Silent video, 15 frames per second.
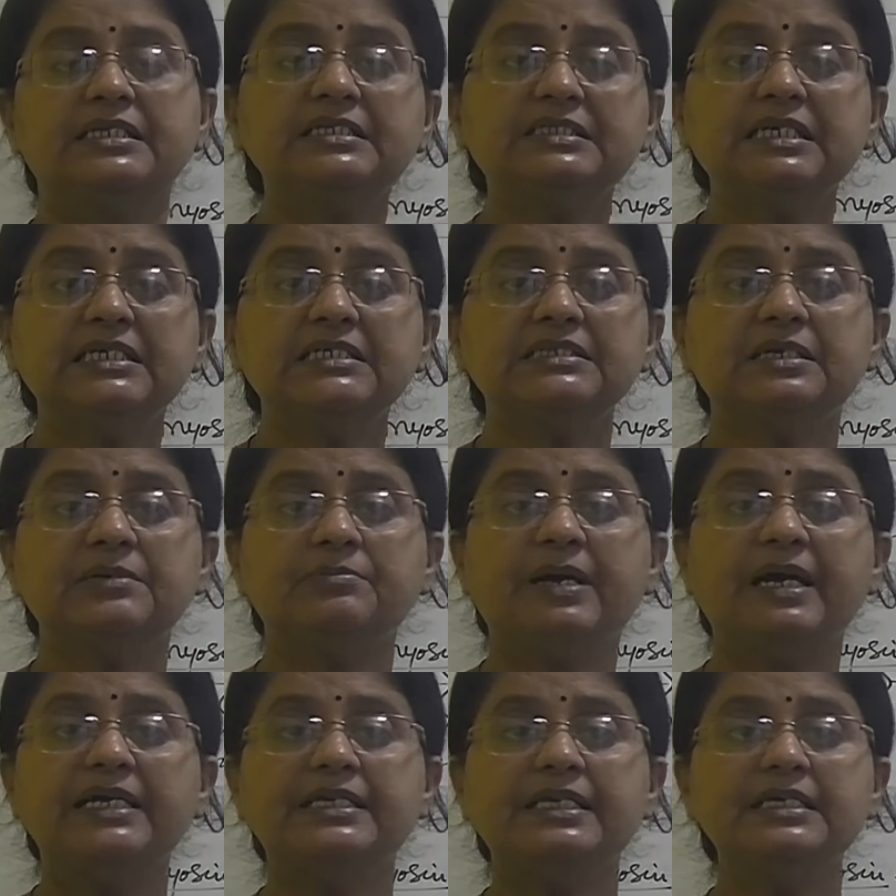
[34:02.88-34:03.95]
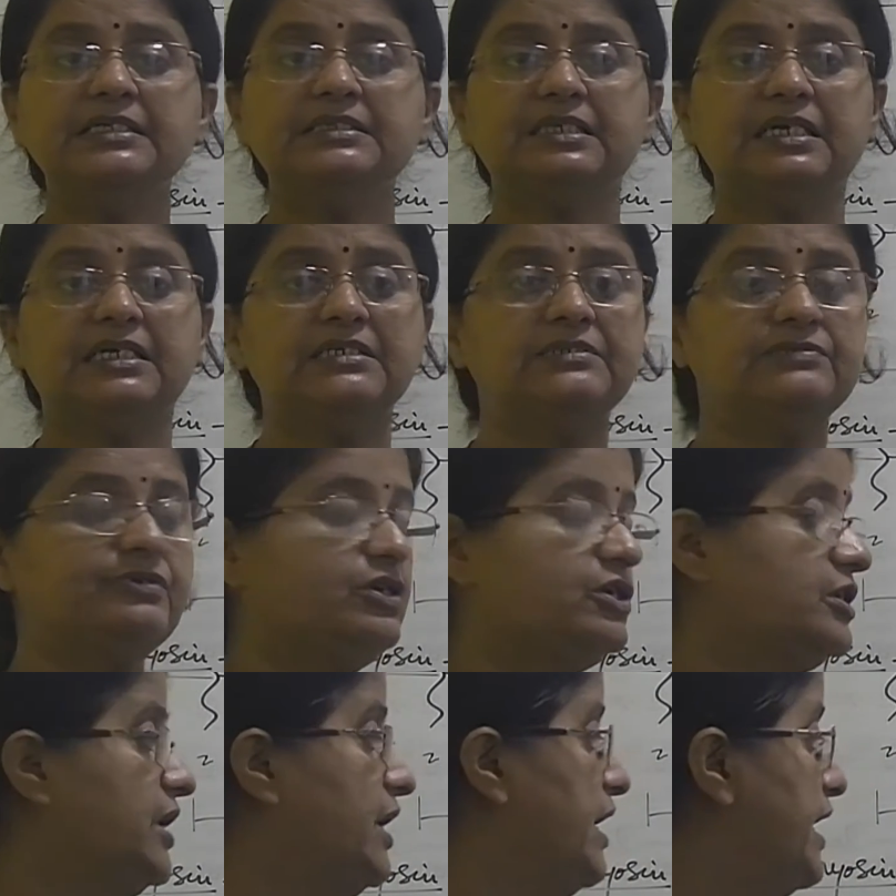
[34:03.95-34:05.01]
this has the binding site
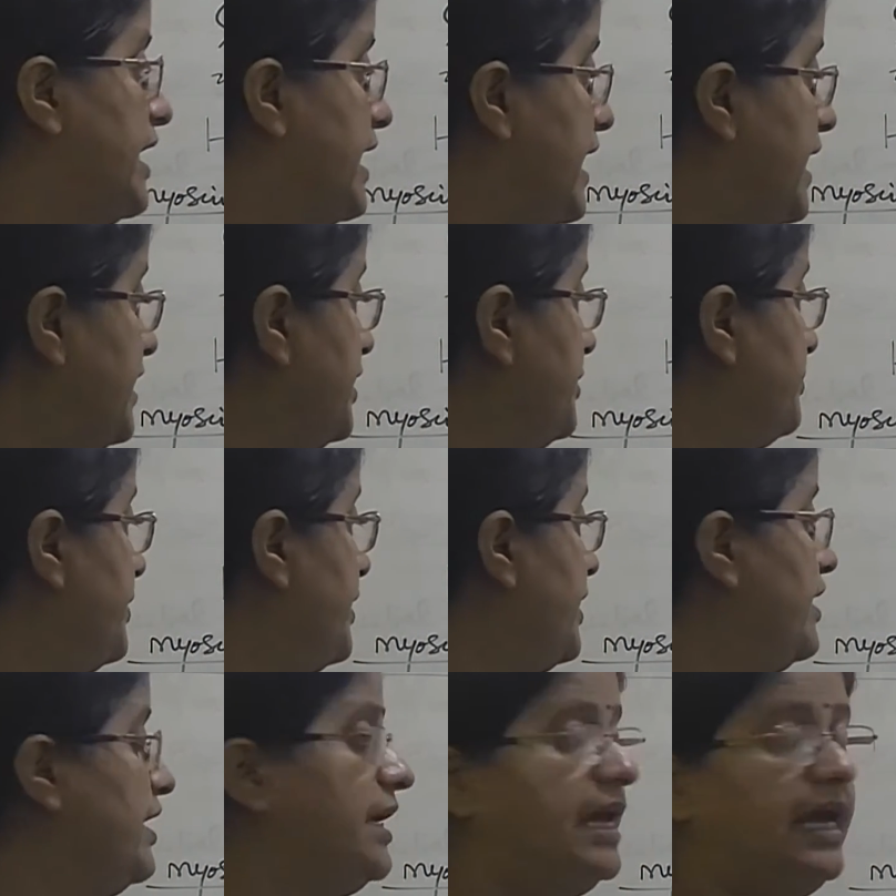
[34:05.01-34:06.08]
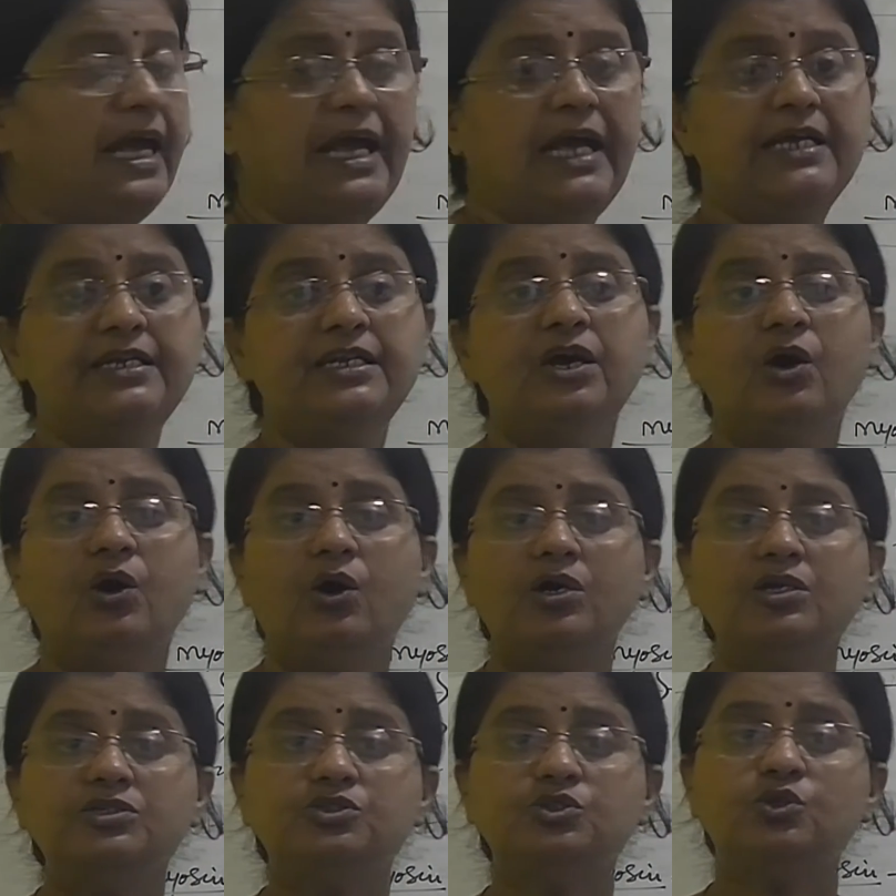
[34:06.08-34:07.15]
for ATP and
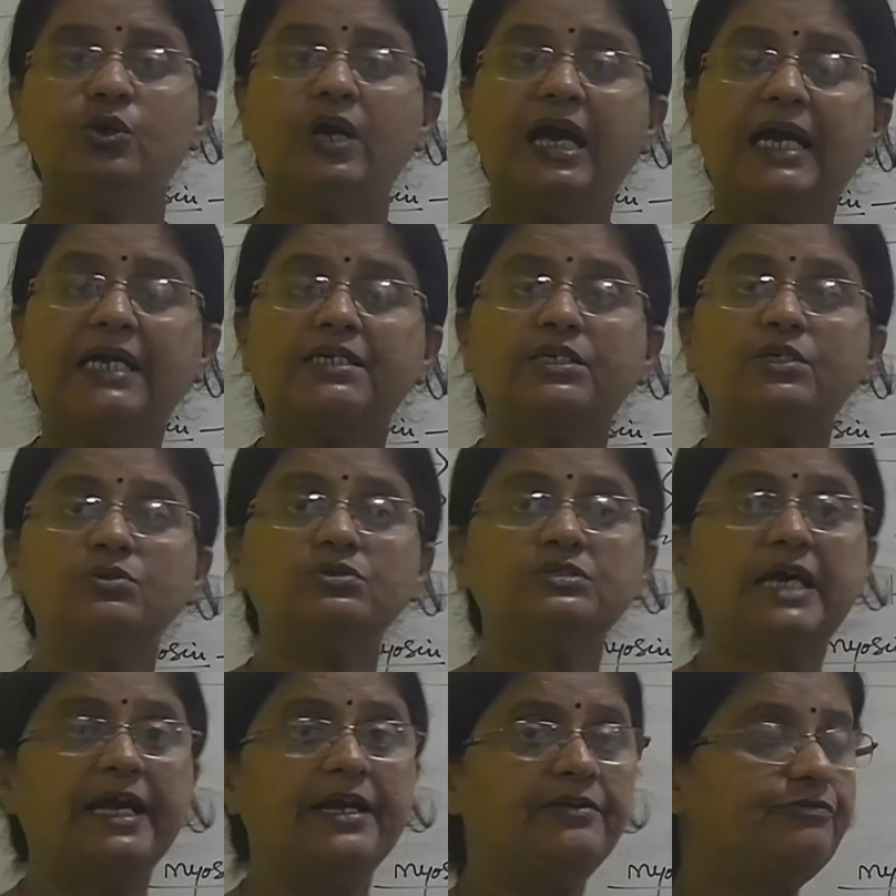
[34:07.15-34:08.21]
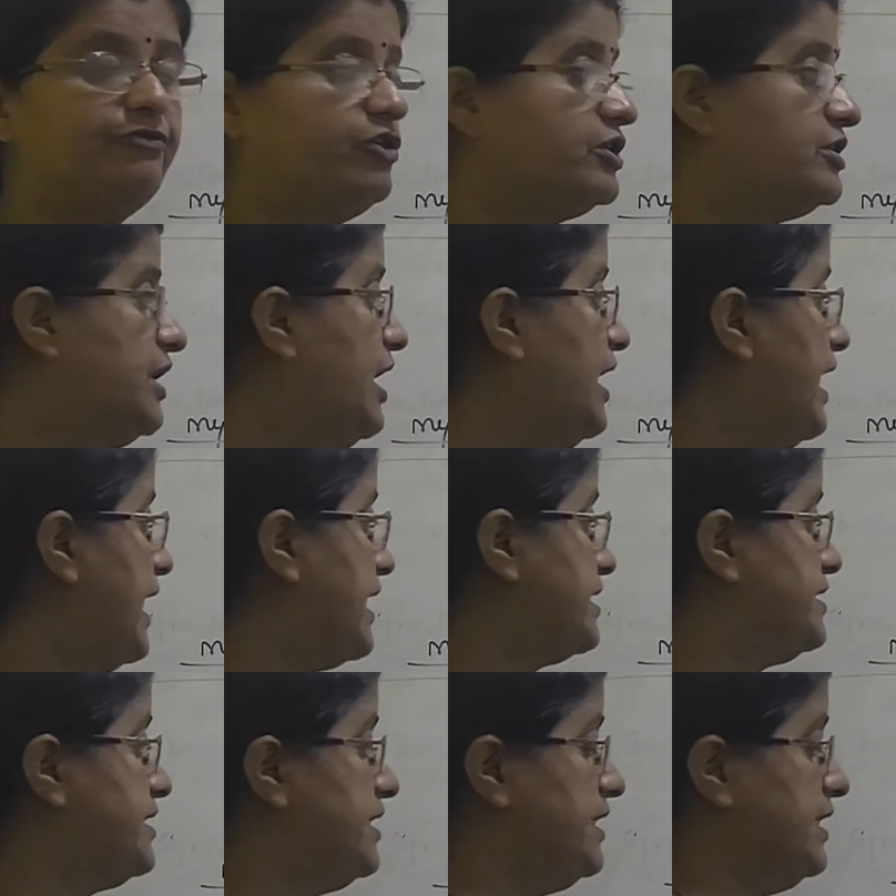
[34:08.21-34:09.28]
also active site for the
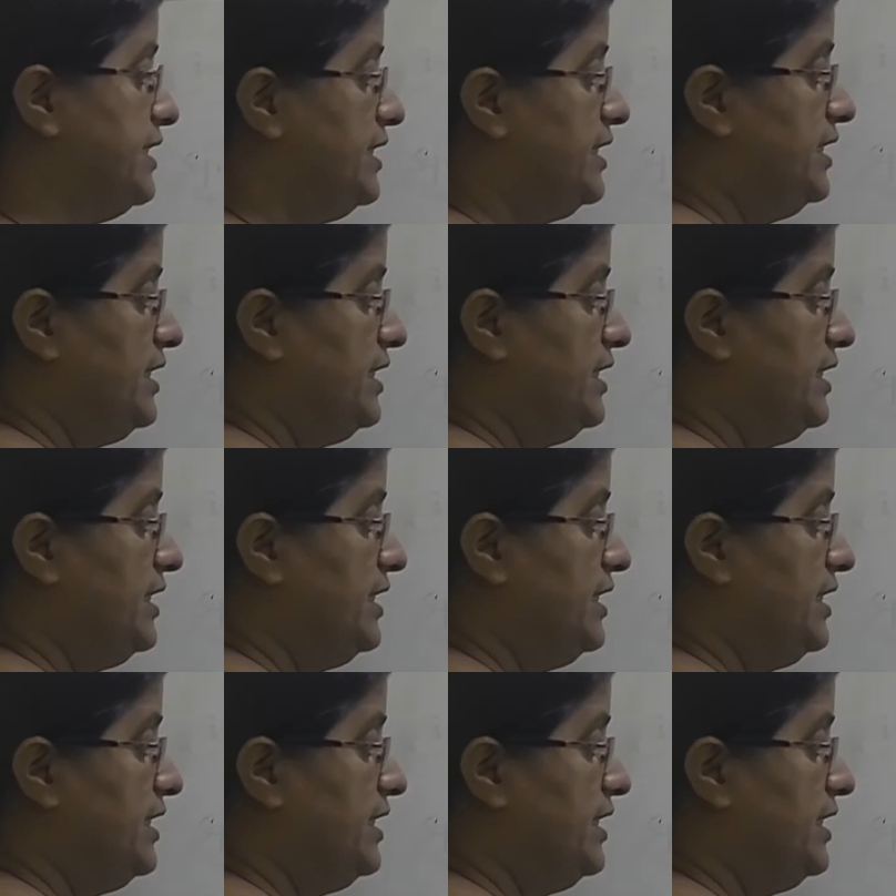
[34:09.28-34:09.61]
actin.